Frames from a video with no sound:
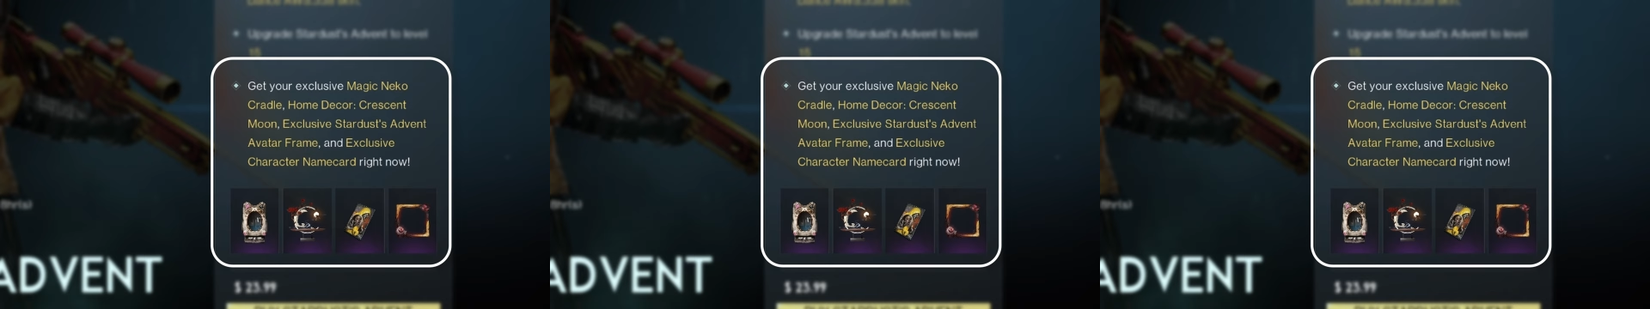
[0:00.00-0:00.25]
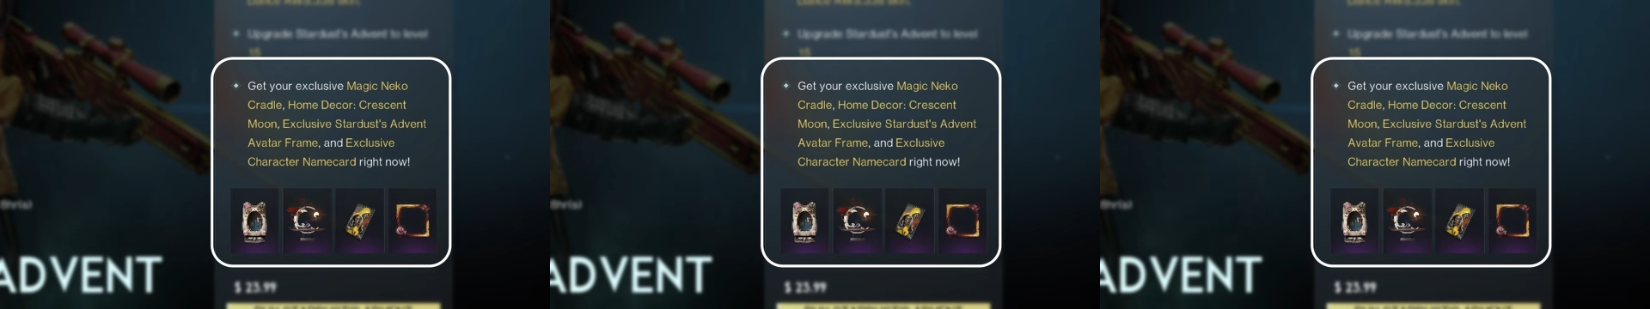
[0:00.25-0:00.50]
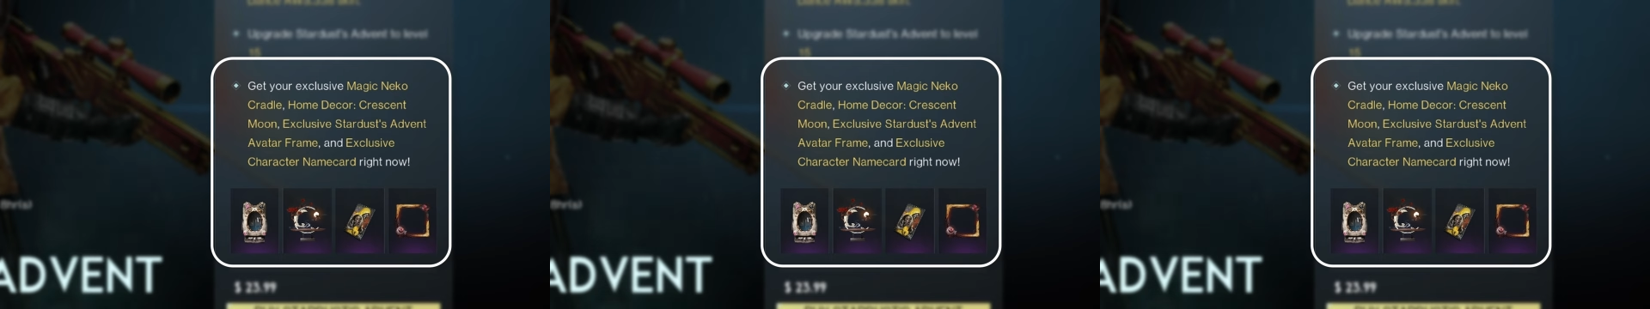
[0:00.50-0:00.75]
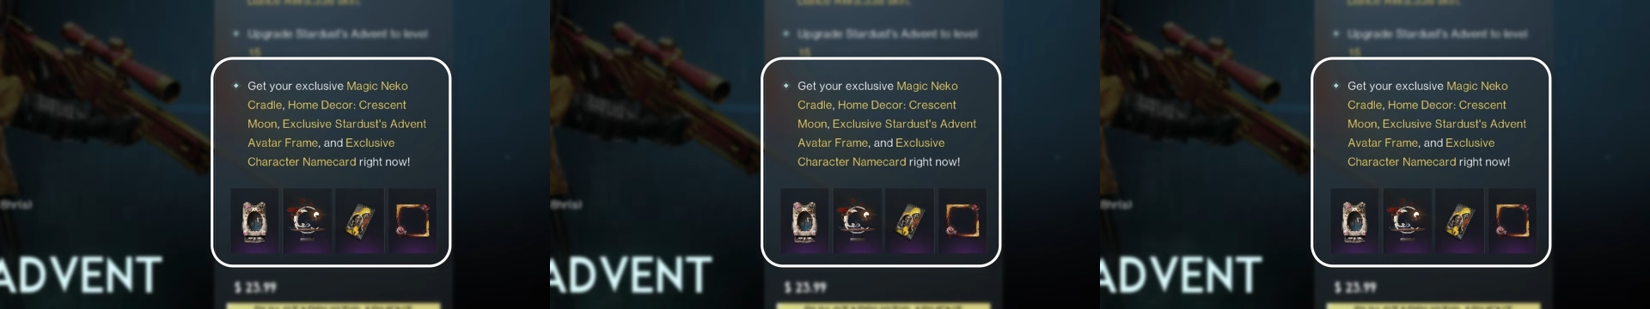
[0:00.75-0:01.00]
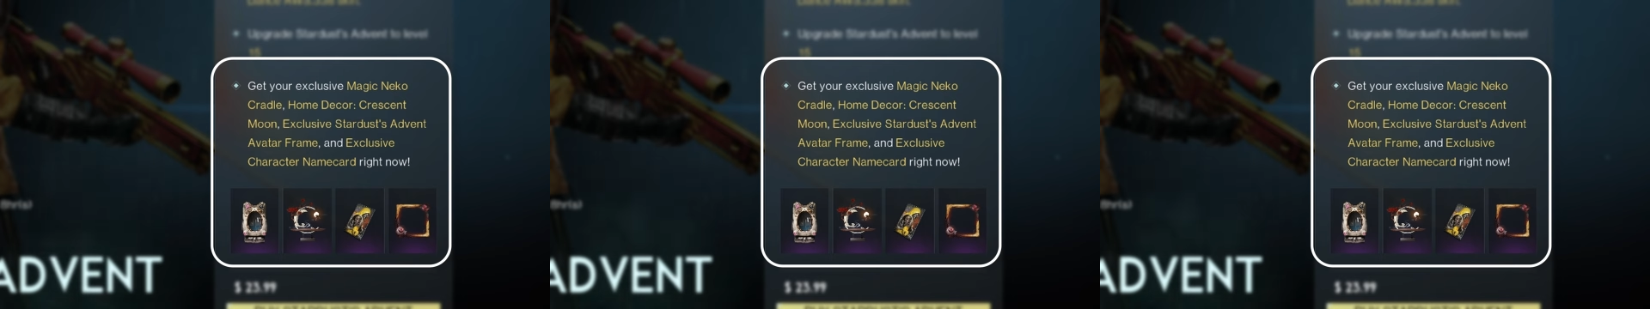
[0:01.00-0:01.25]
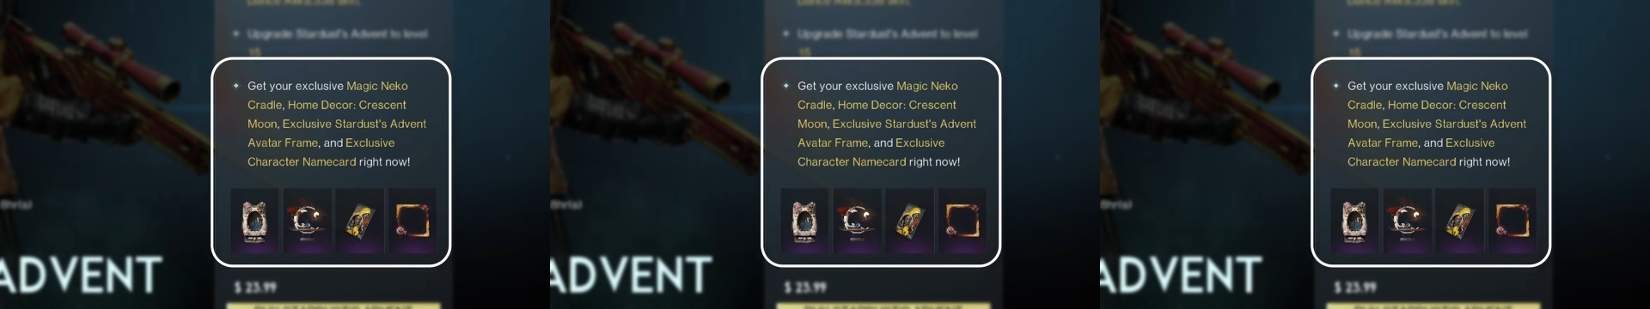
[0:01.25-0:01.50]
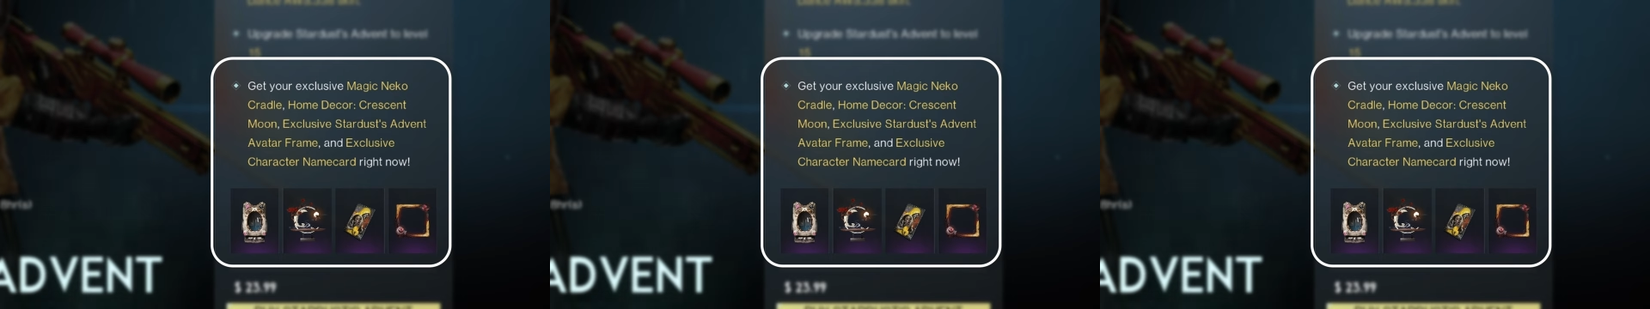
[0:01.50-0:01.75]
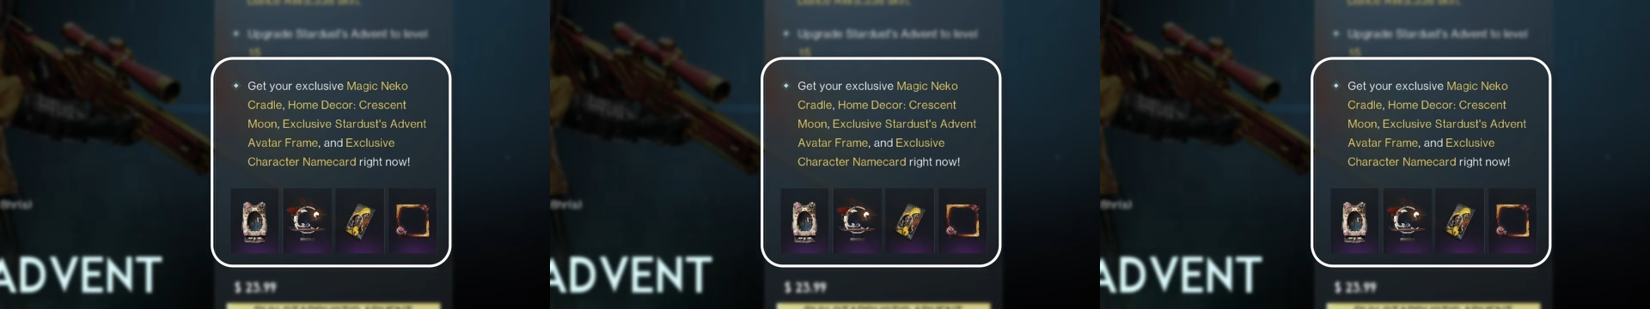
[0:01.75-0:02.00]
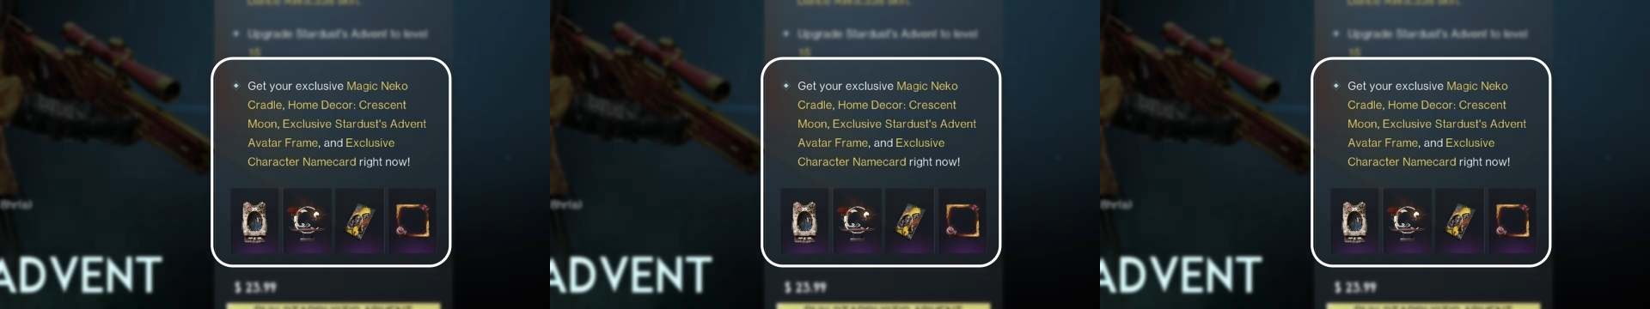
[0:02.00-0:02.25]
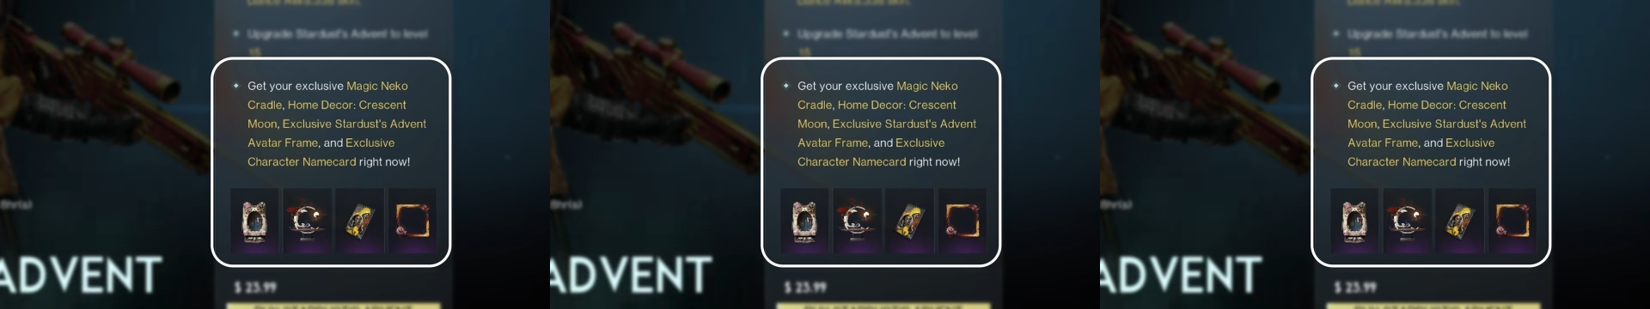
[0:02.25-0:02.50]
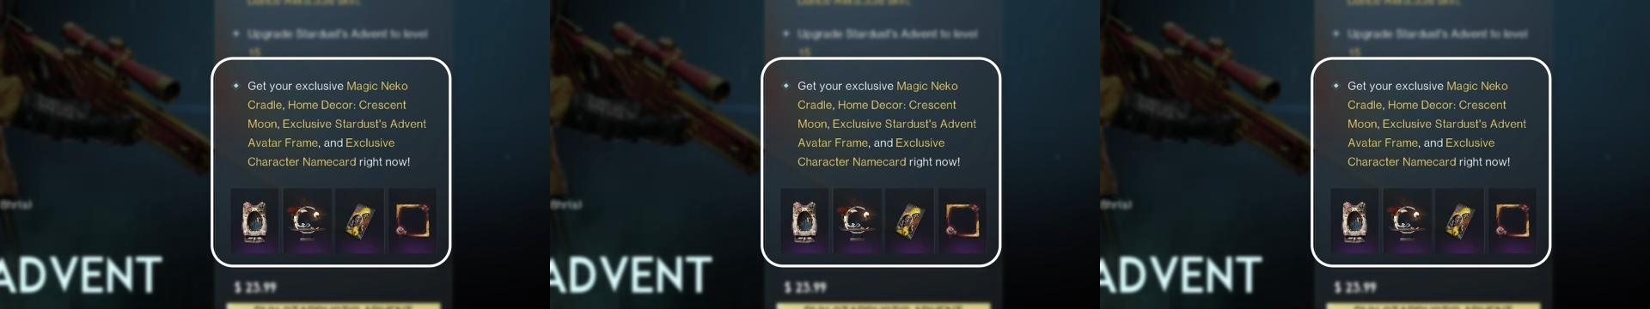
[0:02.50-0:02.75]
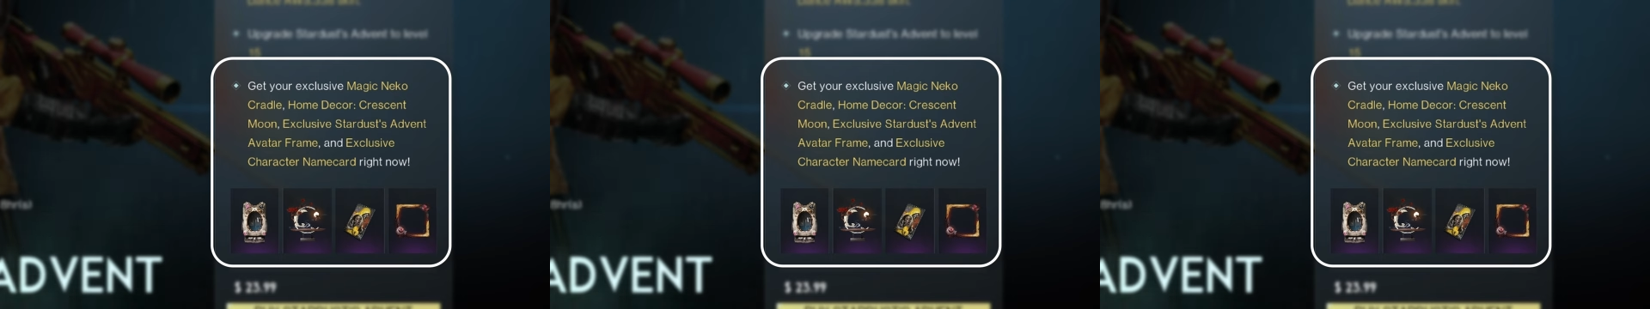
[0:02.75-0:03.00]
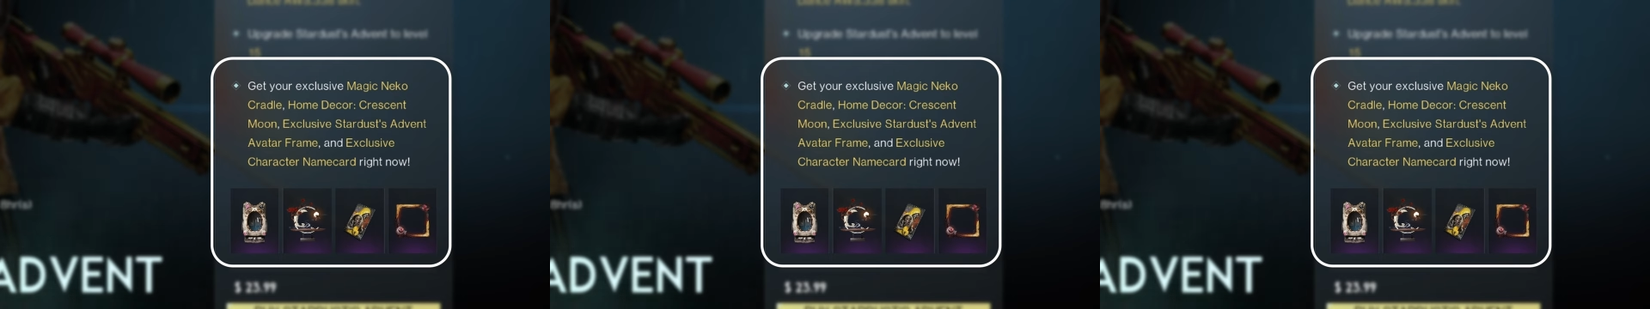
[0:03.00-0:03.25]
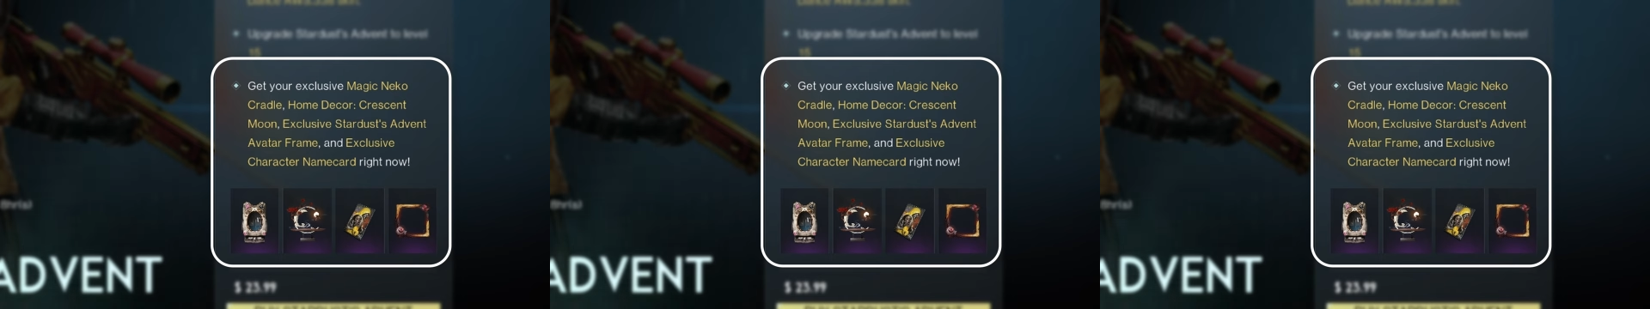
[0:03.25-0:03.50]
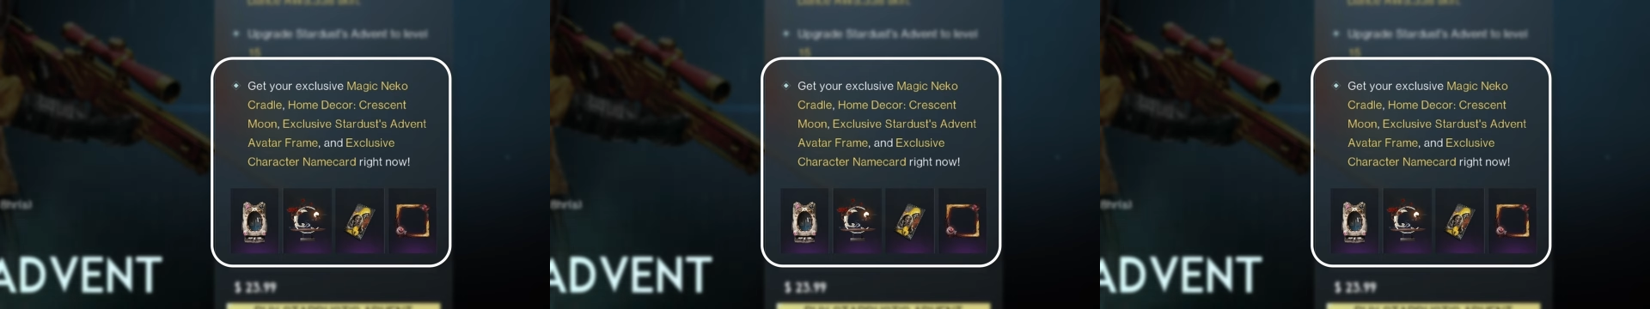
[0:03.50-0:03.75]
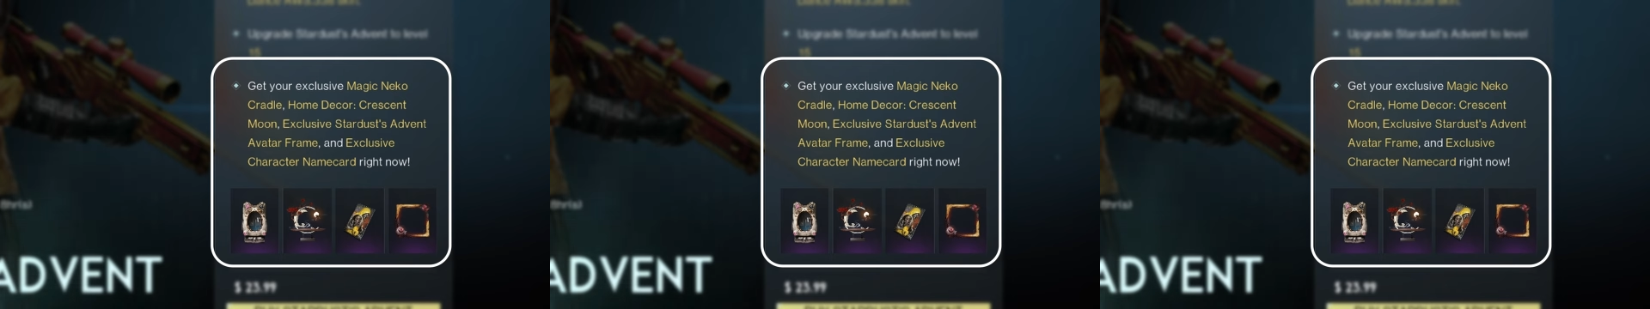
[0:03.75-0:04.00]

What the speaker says: Nobody's mouth can be seen.